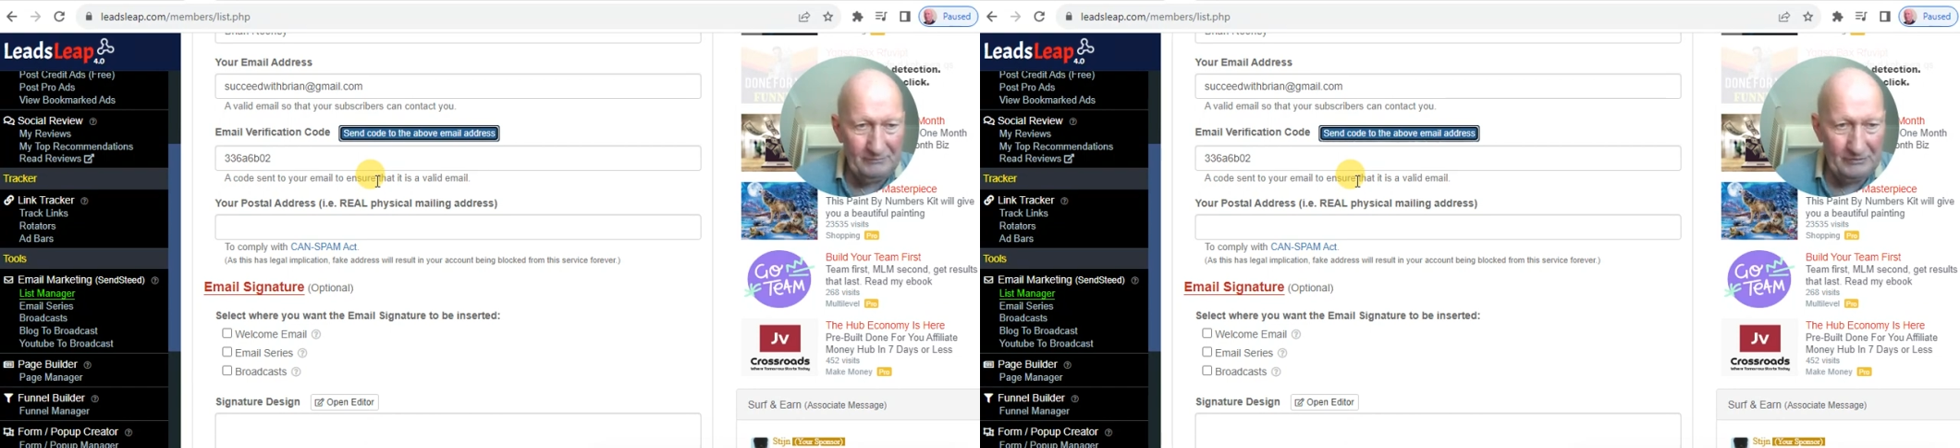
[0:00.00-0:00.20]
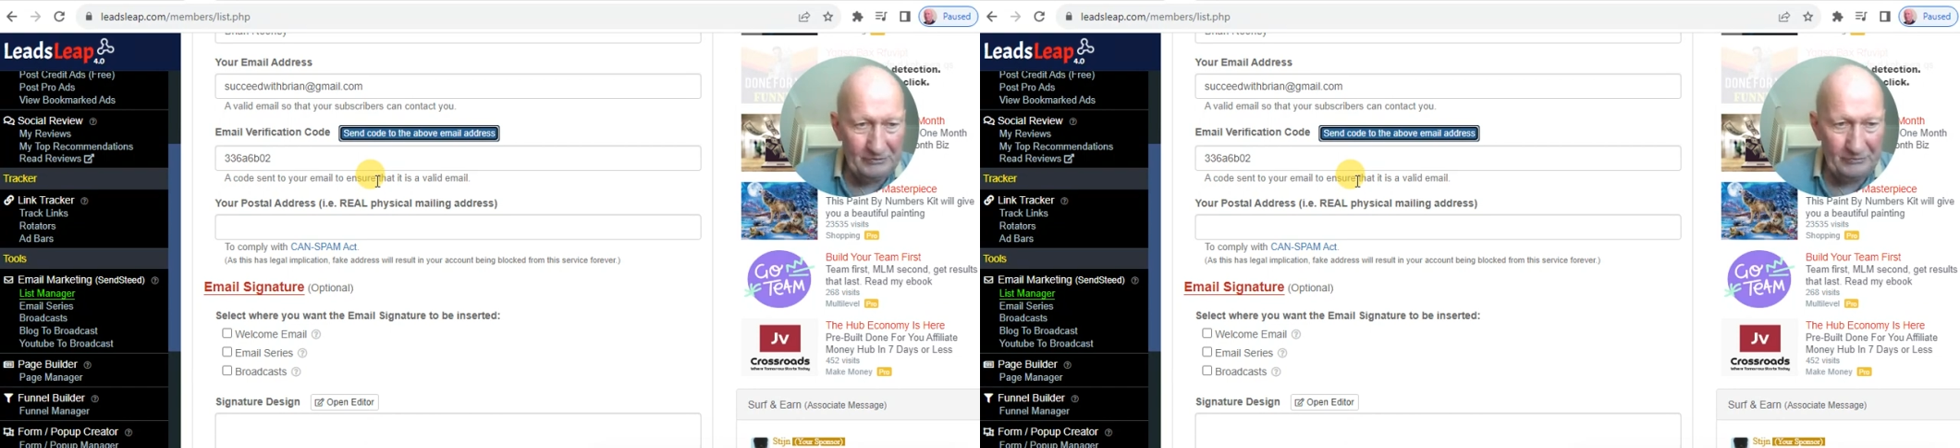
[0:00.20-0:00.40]

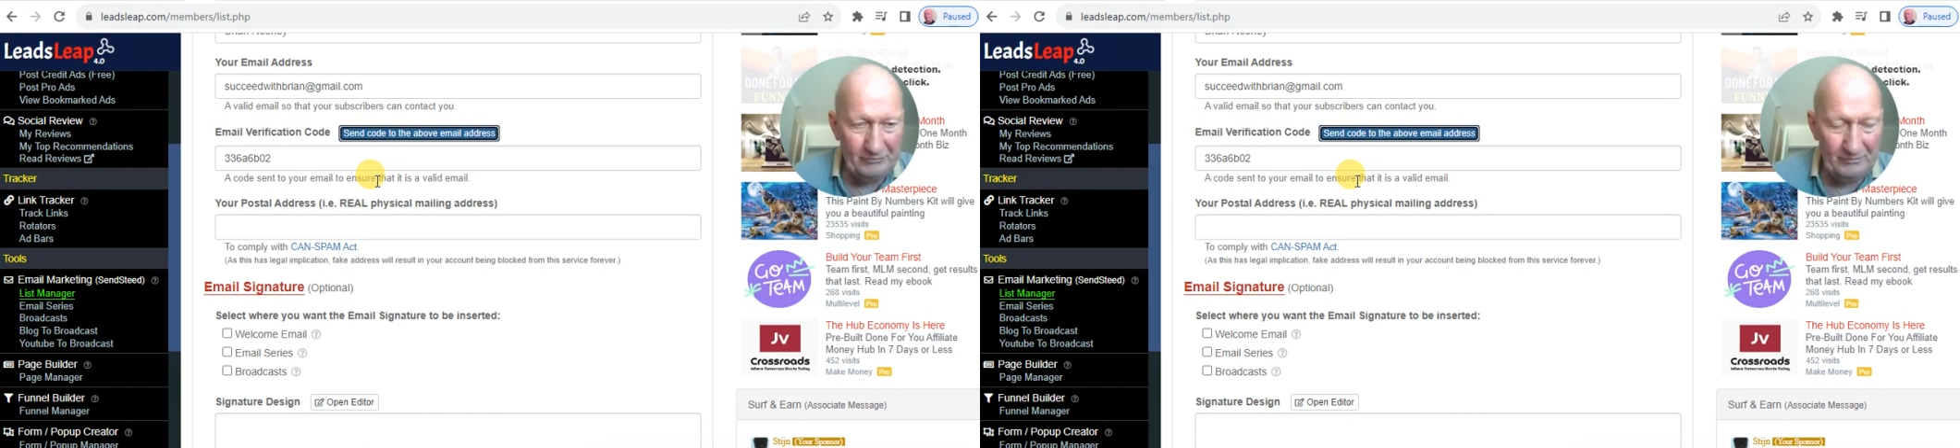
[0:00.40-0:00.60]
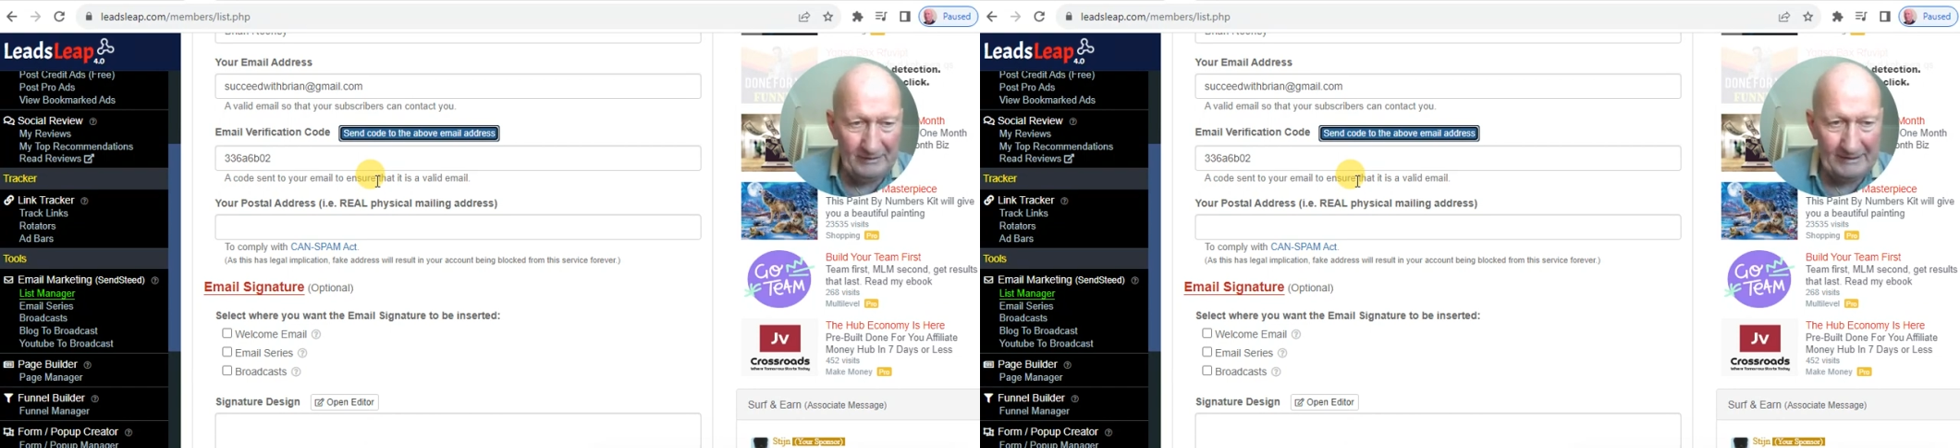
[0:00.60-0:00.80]

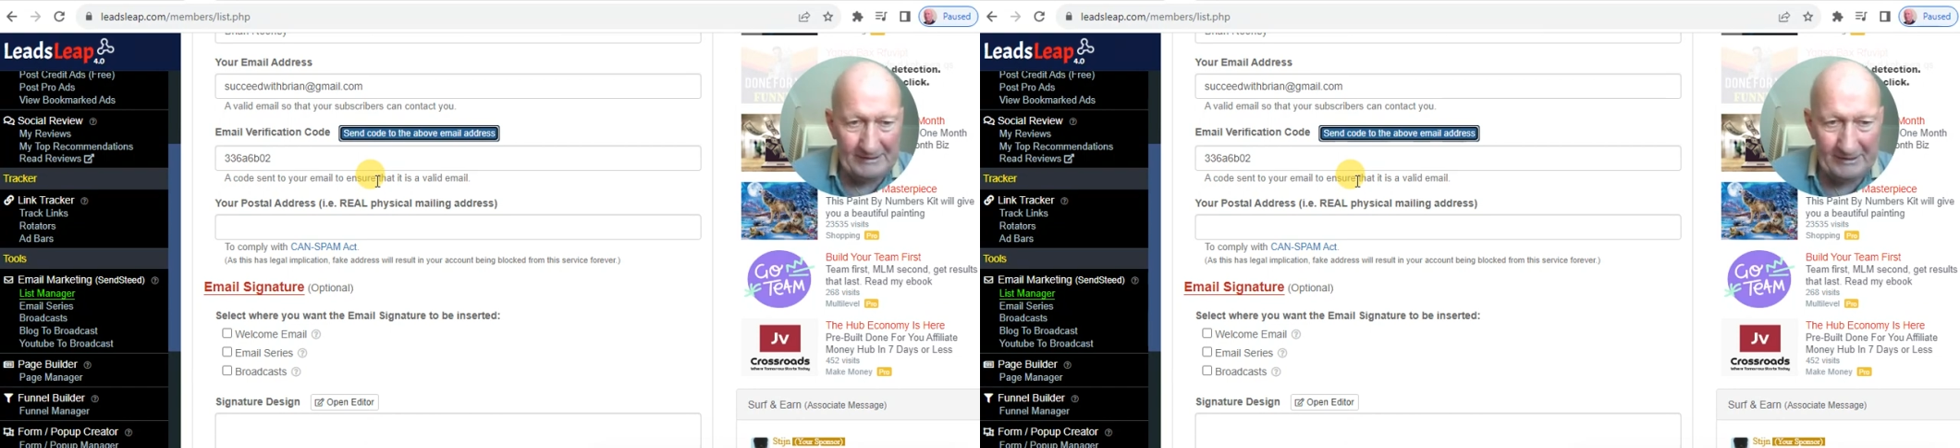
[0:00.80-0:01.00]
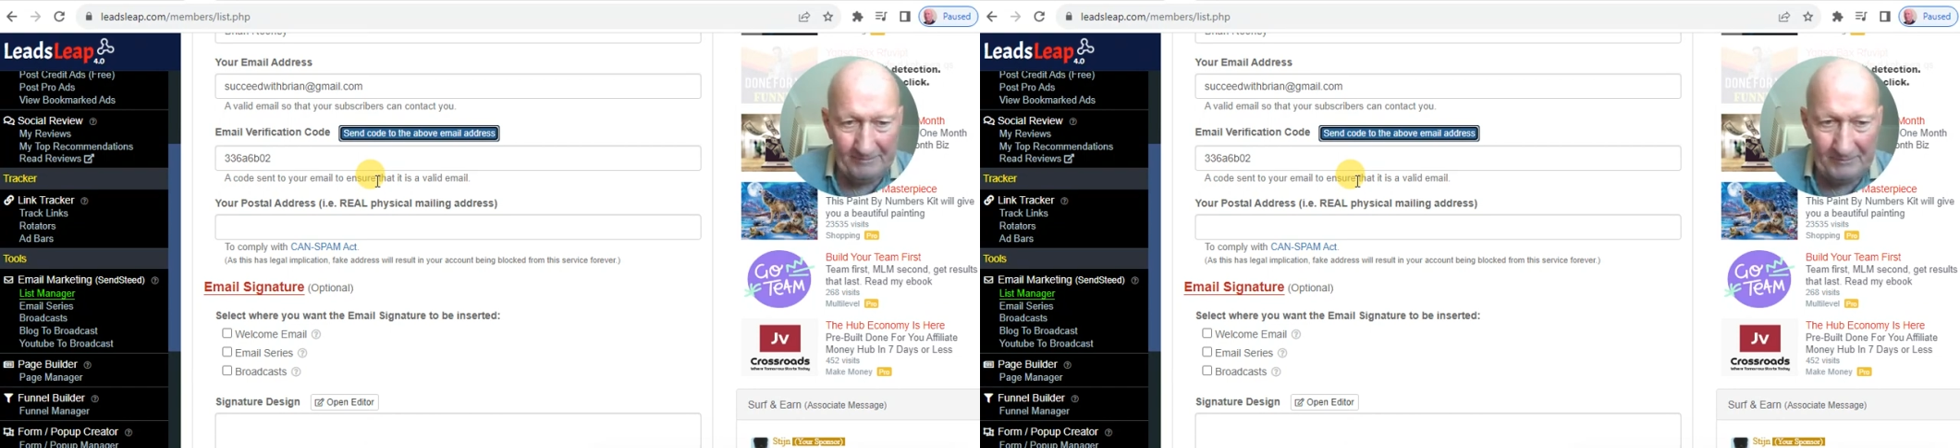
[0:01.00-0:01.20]
to
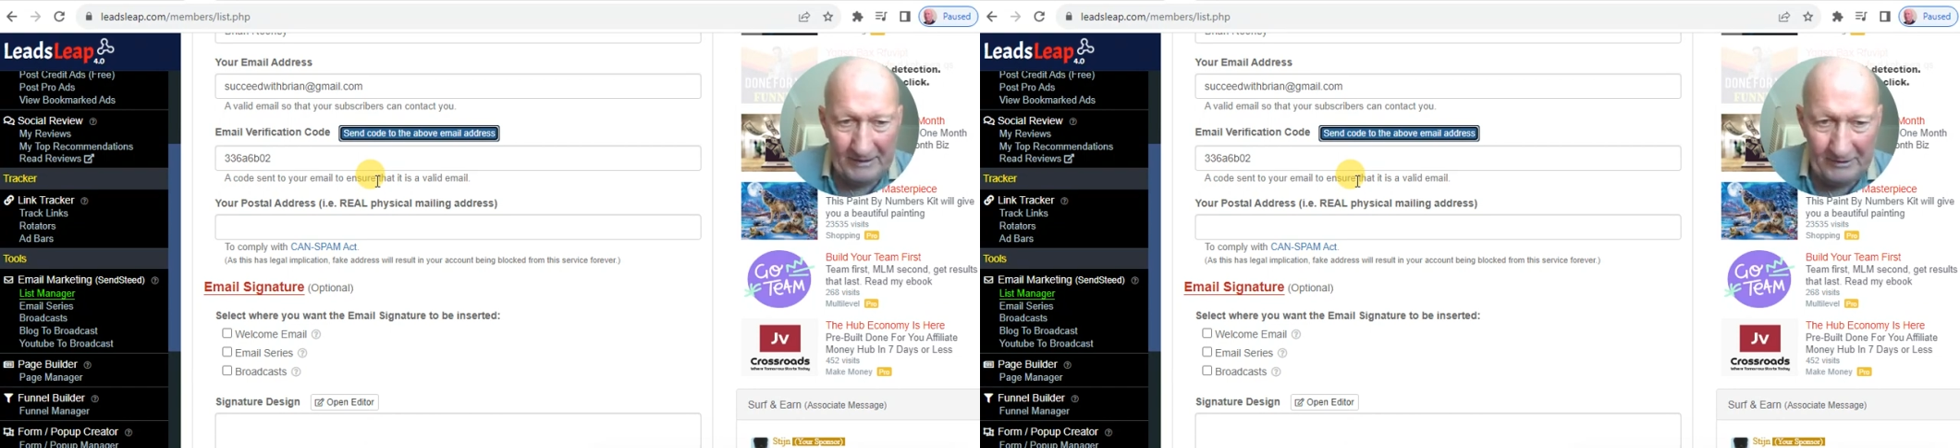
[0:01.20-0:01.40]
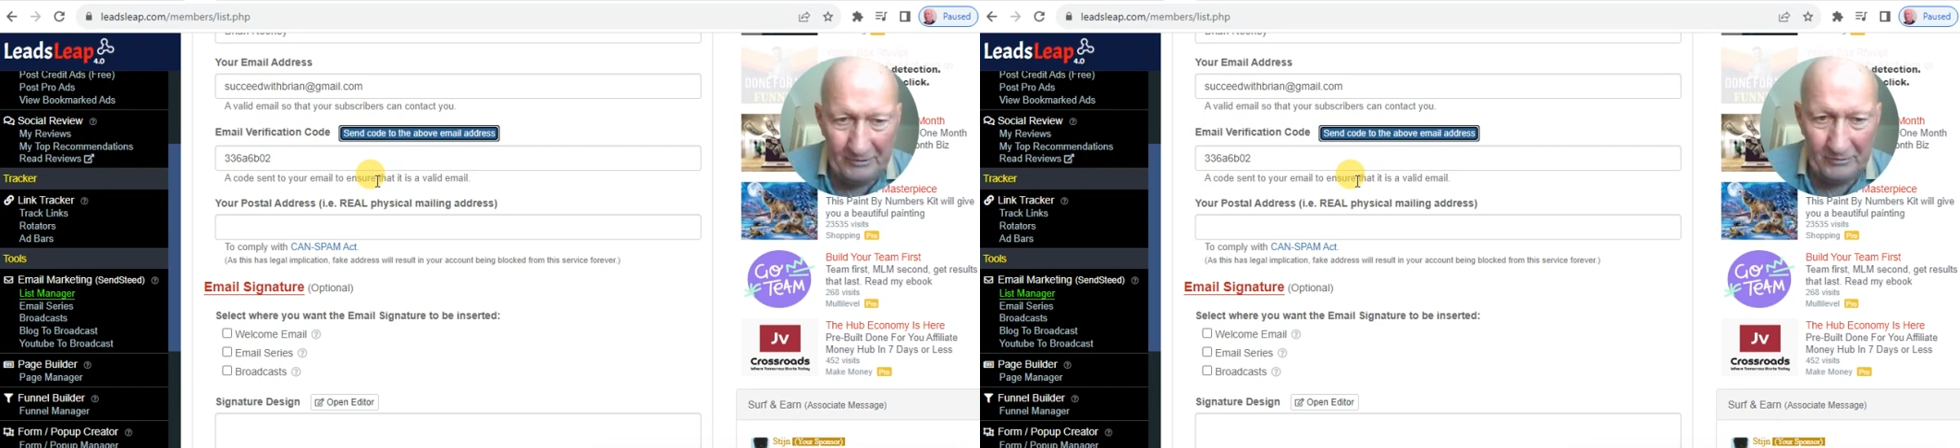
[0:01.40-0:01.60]
LeadsLeap
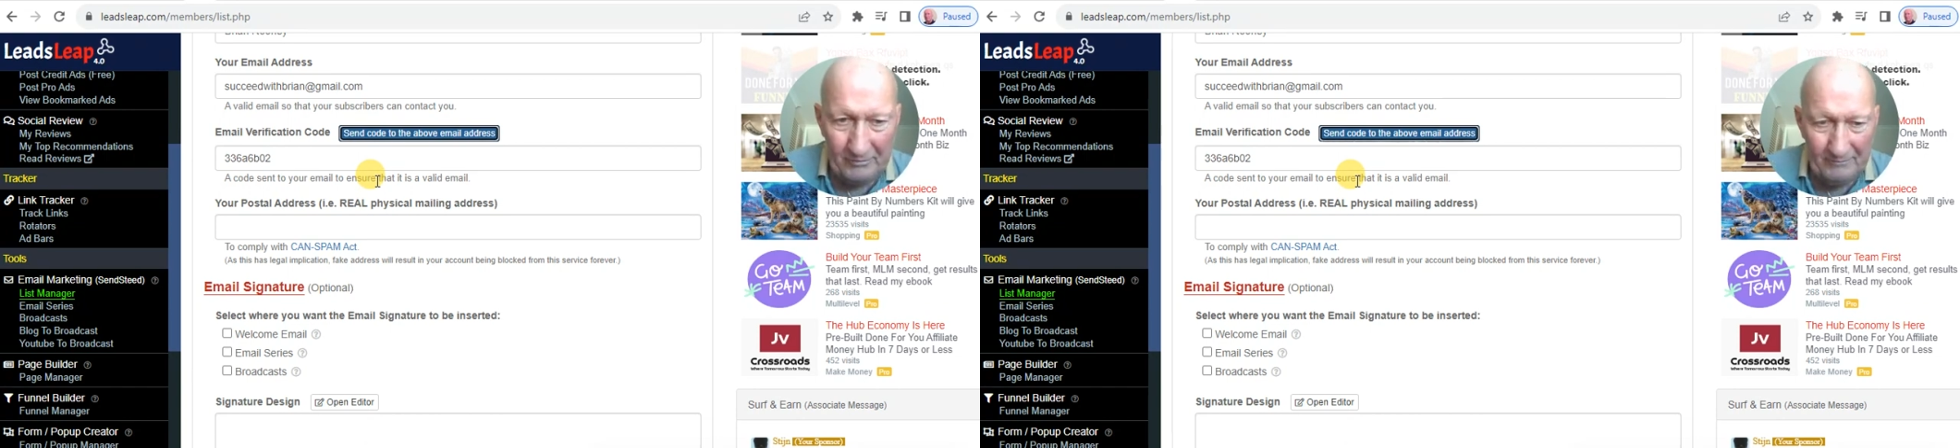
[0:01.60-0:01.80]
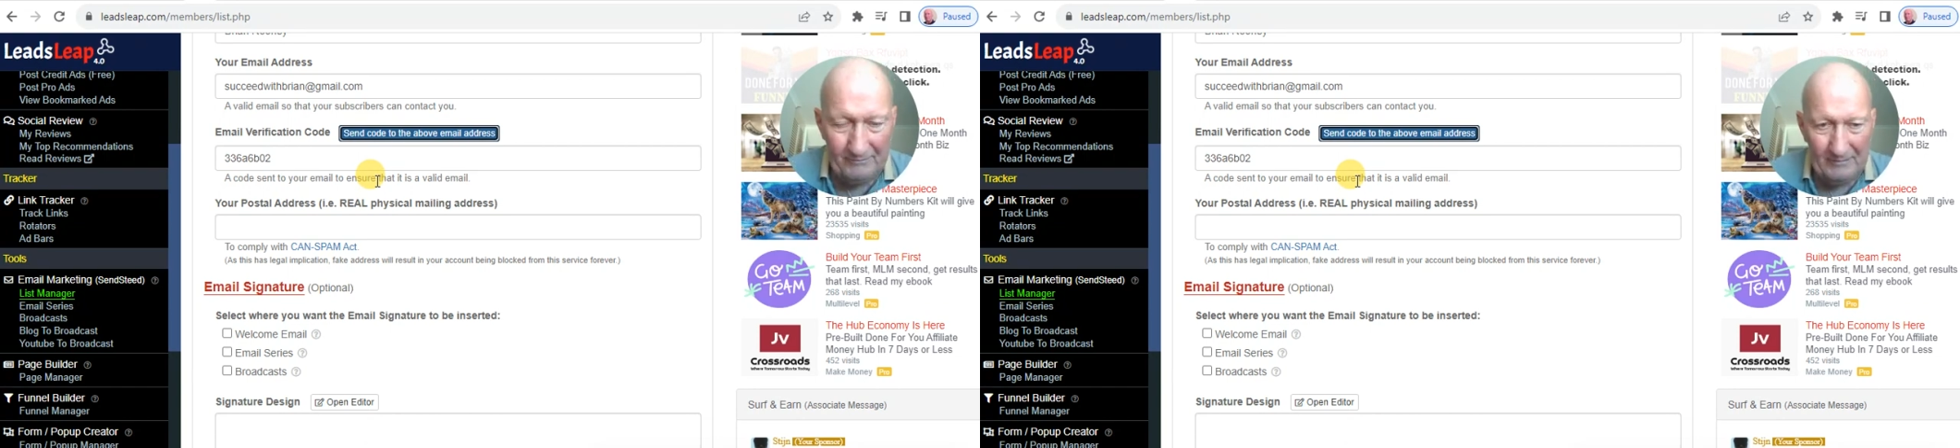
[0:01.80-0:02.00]
that you